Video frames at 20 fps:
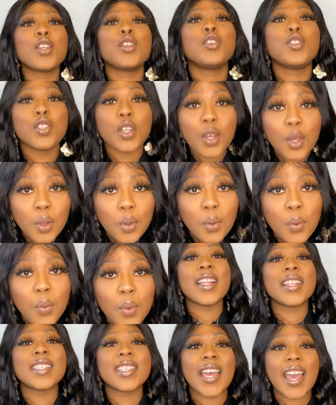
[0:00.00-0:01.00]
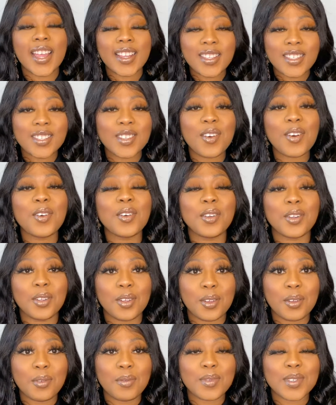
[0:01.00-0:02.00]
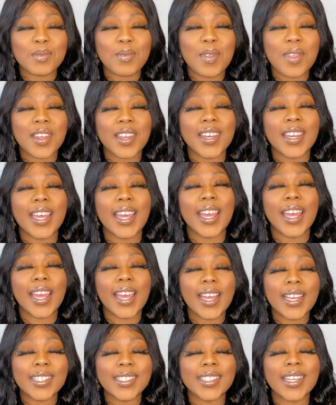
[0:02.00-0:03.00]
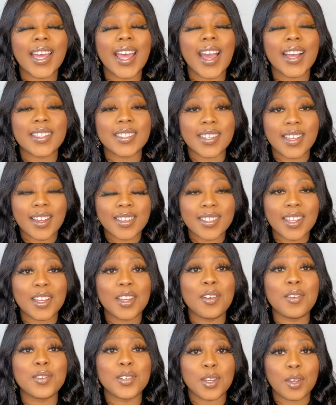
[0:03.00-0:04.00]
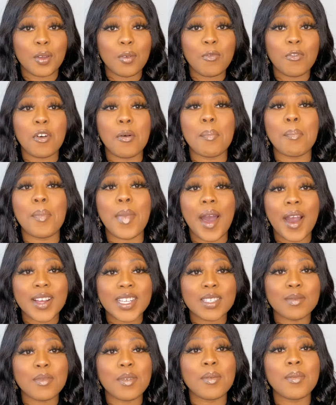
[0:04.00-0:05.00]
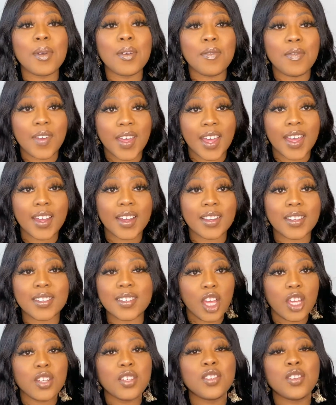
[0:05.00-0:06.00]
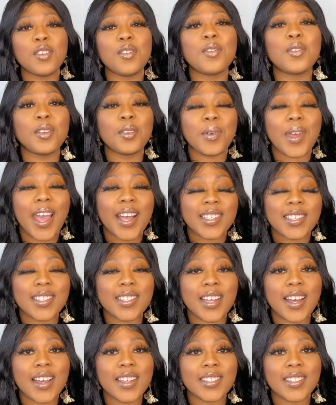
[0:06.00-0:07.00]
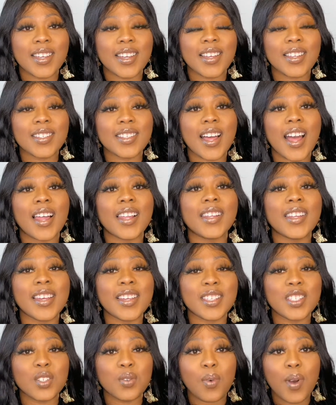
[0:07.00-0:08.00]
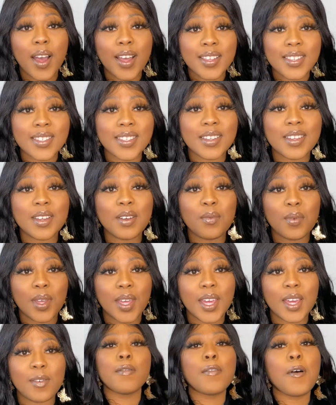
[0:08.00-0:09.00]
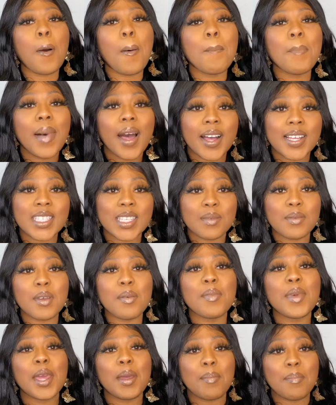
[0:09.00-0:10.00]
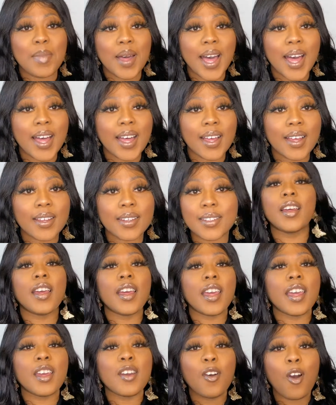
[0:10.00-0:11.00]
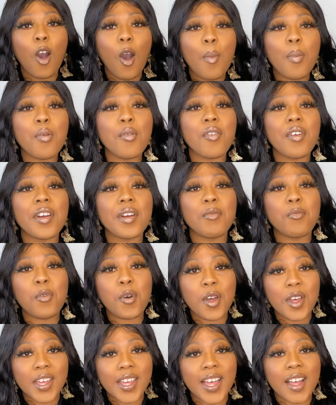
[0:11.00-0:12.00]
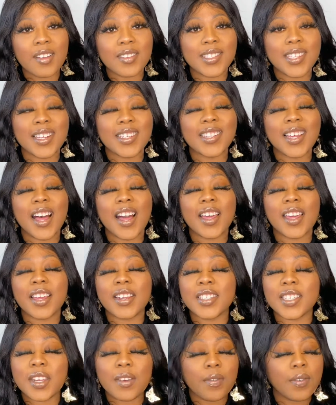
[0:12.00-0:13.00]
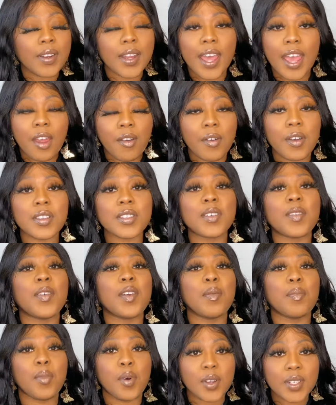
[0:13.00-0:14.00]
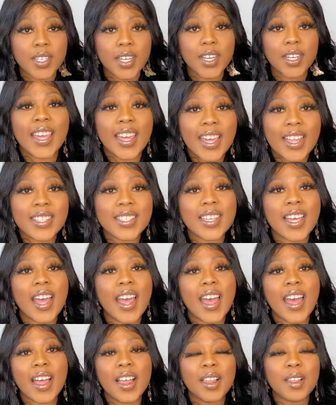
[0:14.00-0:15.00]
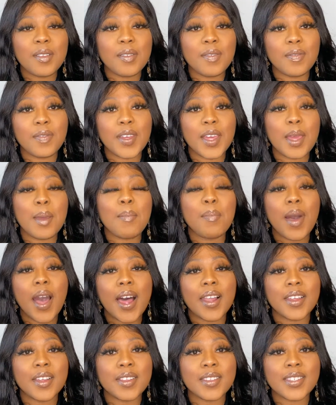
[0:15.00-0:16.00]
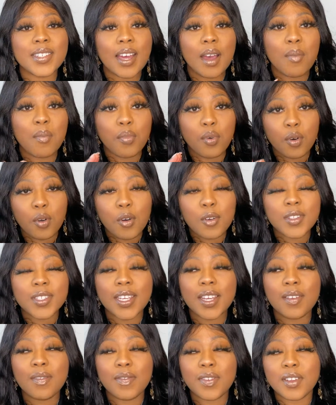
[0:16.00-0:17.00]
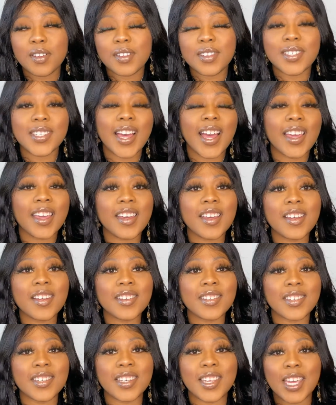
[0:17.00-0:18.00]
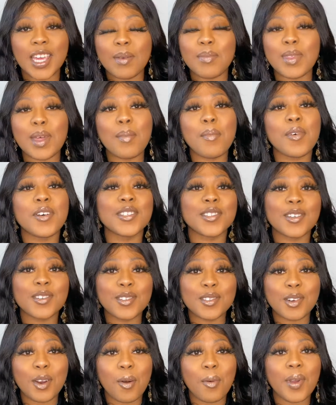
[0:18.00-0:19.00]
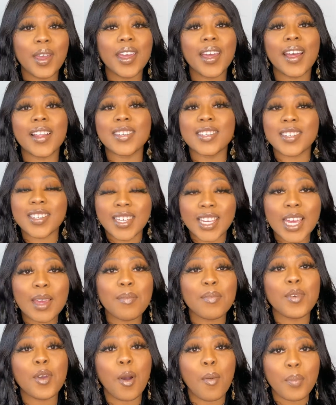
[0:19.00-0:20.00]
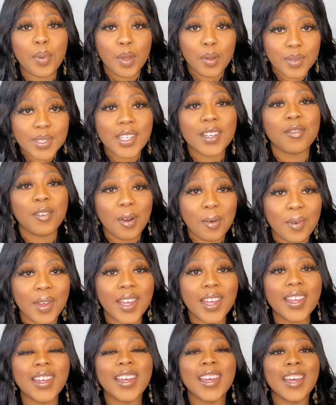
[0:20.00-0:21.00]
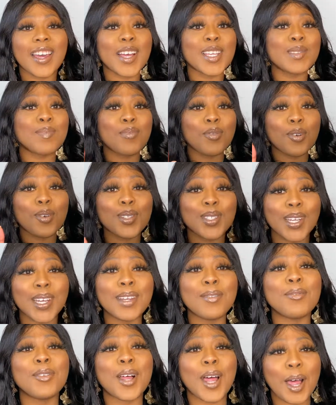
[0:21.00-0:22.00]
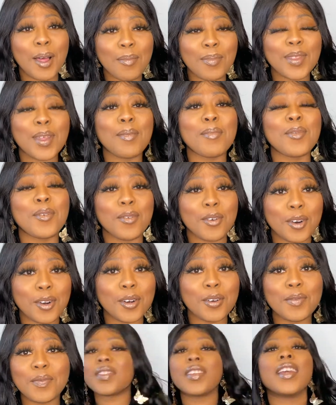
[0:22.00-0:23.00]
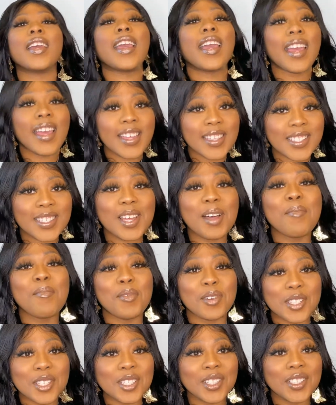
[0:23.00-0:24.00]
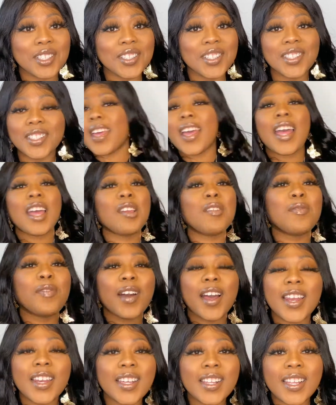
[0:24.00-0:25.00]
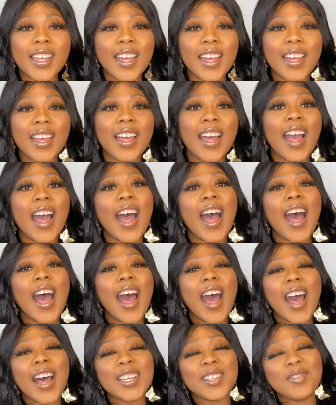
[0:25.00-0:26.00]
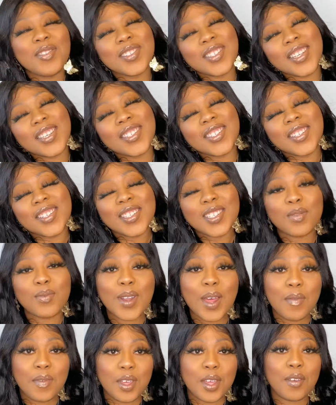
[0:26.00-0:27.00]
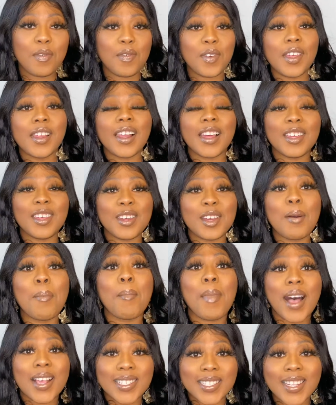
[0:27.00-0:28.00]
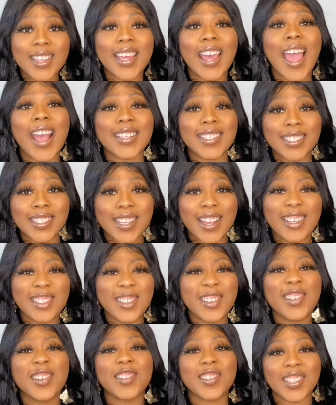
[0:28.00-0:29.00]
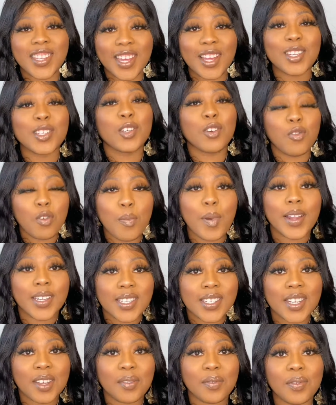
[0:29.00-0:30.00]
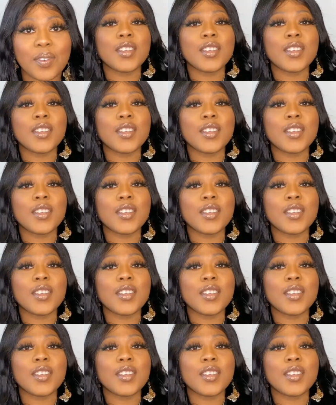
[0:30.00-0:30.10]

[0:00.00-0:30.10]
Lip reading: Do tense your glutes within each exercise that you do for maximum effect. Do glute exercises at least twice a week for maximum impact. Incorporate workouts that target different areas of your body. Eat a healthy, balanced and protein-filled diet to keep their muscles growing and to keep your booty growing, because protein will help them grow. It is a muscle. And finally, add resistance whenever you feel like you can master the exercise so it doesn't get too repetitive.